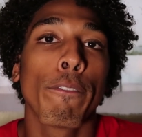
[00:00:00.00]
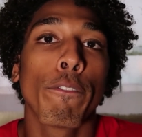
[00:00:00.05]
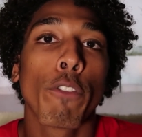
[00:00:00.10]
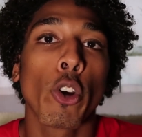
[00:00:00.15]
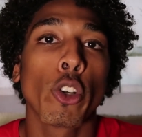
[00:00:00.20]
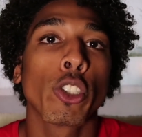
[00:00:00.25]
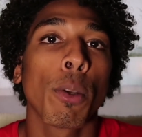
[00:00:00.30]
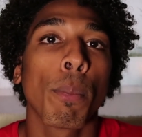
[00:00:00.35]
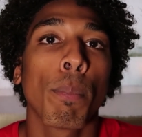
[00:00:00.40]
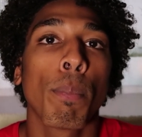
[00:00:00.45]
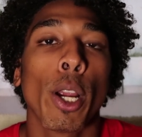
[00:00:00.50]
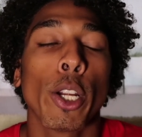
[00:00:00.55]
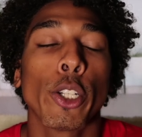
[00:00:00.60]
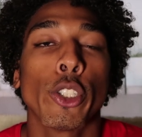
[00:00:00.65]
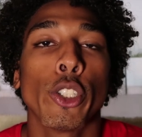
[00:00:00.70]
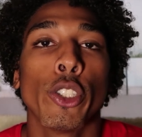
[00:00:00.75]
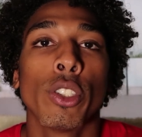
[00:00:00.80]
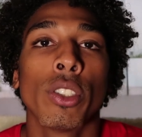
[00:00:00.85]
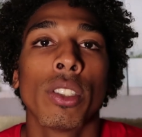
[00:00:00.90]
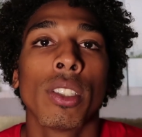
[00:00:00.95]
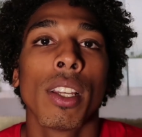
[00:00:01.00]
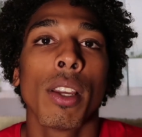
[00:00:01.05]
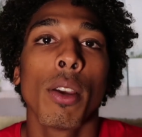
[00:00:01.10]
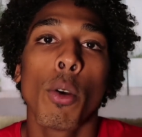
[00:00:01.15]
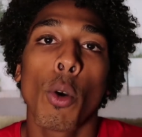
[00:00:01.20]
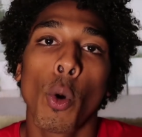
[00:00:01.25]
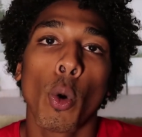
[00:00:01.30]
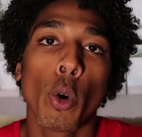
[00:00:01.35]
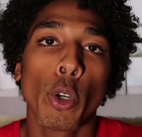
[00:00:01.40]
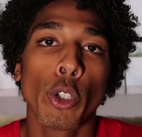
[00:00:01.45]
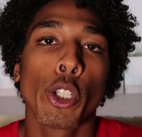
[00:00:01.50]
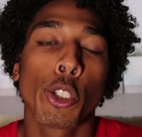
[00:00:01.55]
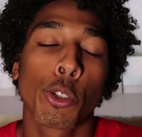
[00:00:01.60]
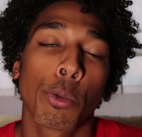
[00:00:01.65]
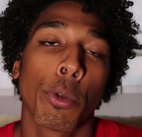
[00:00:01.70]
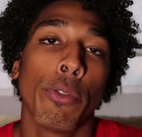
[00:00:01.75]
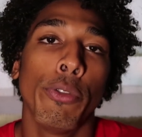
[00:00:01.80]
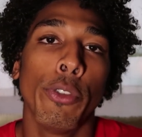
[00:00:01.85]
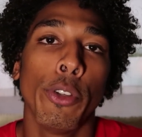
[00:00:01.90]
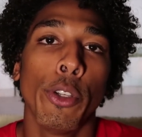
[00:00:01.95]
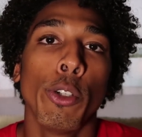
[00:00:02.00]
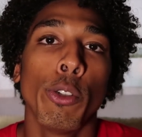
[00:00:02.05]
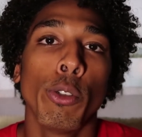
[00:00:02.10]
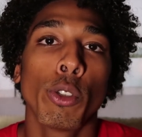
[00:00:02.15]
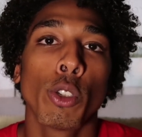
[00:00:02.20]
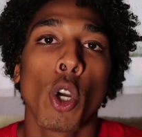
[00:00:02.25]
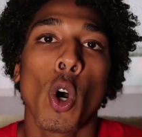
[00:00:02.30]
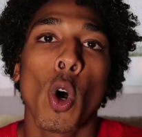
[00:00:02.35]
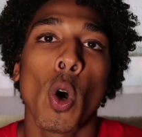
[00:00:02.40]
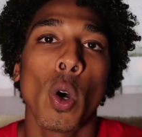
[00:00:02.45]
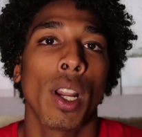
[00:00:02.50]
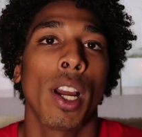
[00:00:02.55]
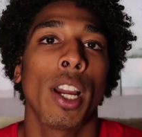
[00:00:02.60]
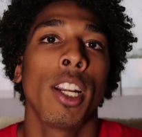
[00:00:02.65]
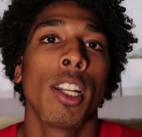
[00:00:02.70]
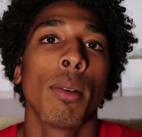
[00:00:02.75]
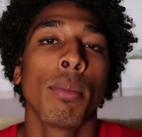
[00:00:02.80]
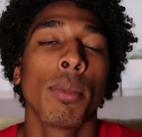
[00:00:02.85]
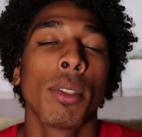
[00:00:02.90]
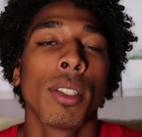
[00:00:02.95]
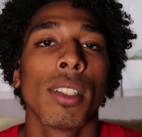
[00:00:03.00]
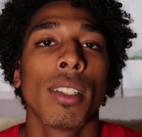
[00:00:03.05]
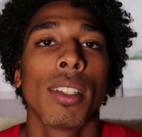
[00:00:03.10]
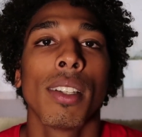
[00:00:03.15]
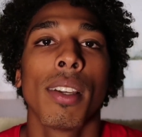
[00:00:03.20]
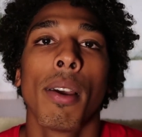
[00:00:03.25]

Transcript: first impressions, or just reviews on items,